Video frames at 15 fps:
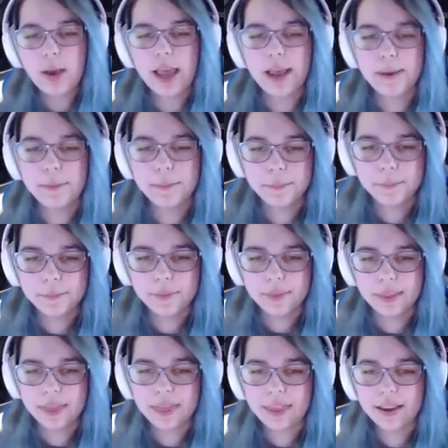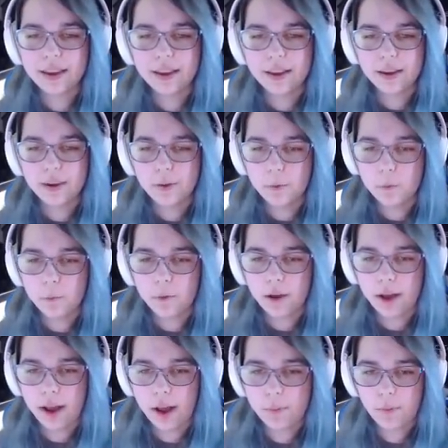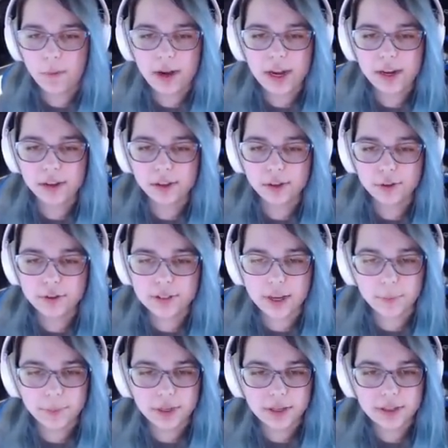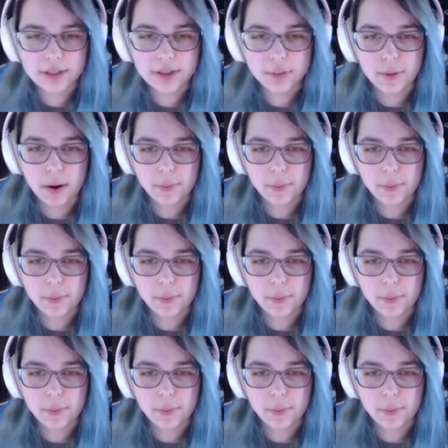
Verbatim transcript: Wow, that was close. We need to lose them because they're probably